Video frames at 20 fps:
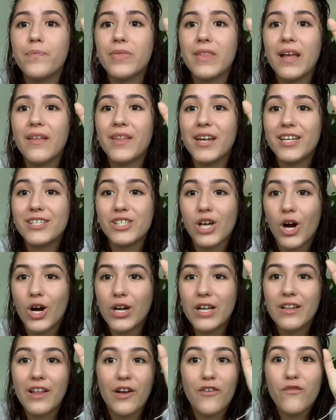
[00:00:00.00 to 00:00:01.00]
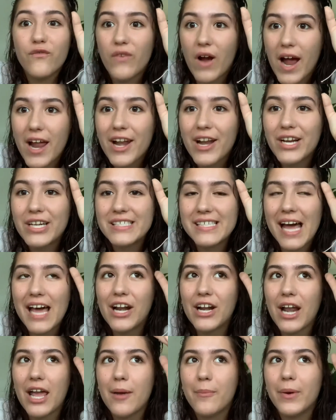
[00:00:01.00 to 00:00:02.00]
that it's already like Friday or
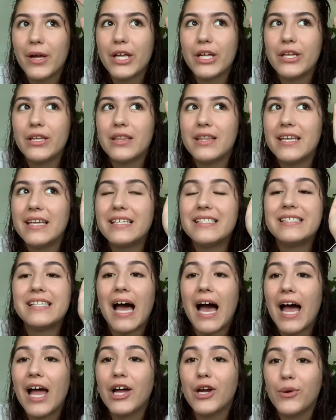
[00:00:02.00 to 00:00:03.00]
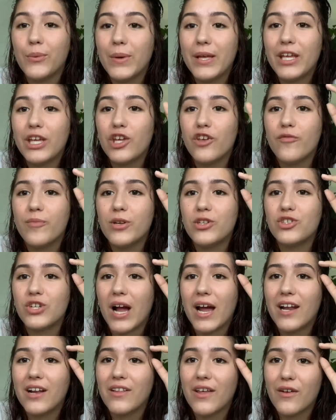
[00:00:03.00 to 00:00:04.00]
Saturday, but the entire week you've been trying
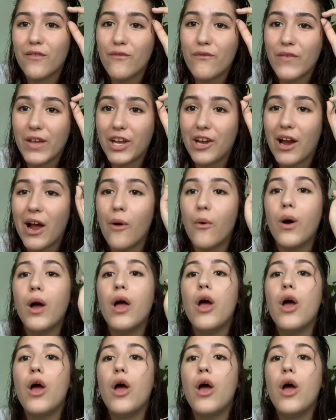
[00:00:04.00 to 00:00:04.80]
to like figure out